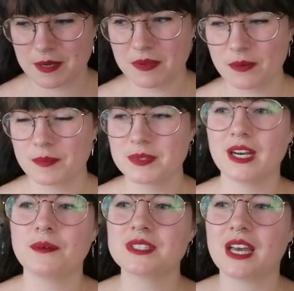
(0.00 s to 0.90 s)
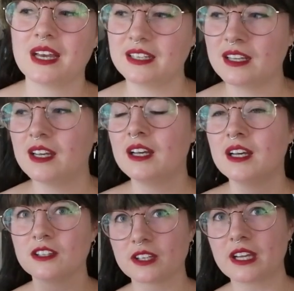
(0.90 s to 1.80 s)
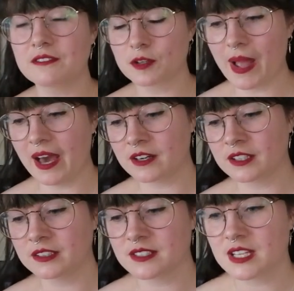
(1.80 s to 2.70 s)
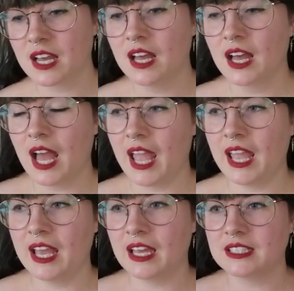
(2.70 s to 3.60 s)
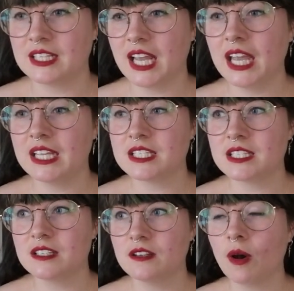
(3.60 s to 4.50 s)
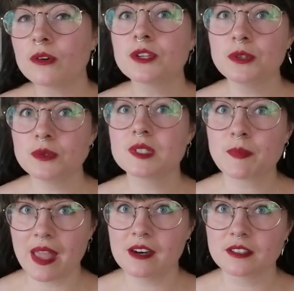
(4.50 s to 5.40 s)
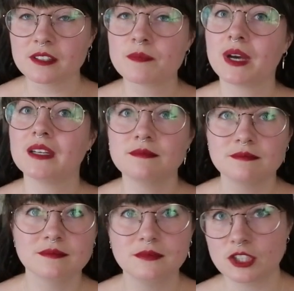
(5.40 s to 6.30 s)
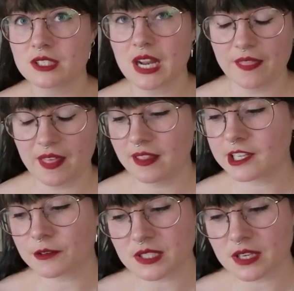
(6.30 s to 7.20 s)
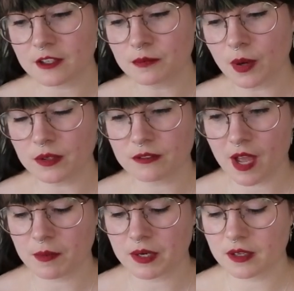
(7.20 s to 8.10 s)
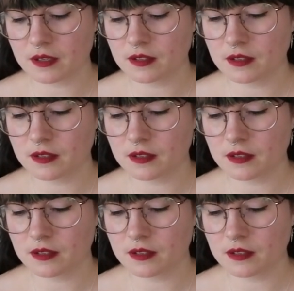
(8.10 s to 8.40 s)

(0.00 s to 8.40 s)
the name of the website I was on, looking for patterns. And it also uses panels, but just not that. There was another mode of fabric